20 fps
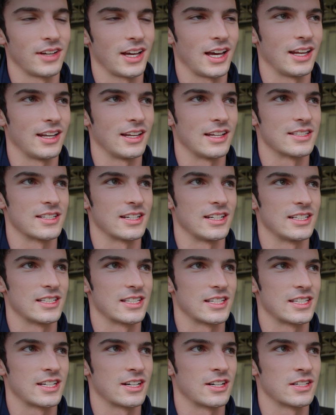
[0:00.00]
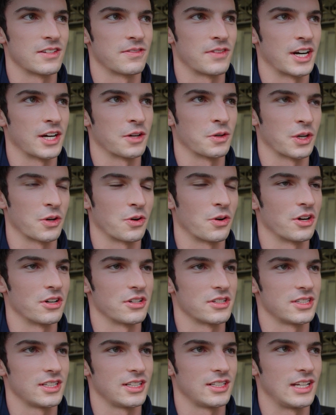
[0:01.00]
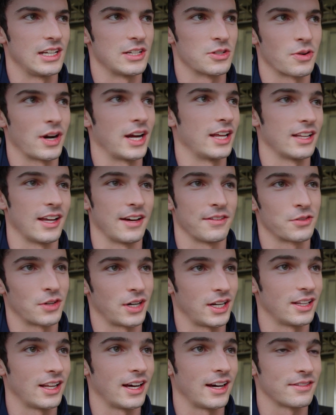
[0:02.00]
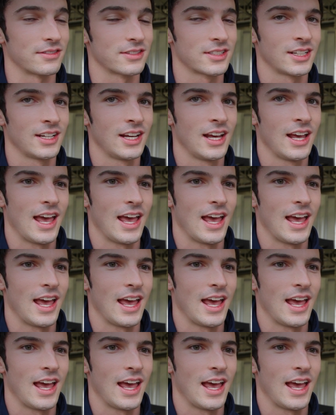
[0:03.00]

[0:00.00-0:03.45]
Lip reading: And it's a series of very quick corners that is right, left, right, left.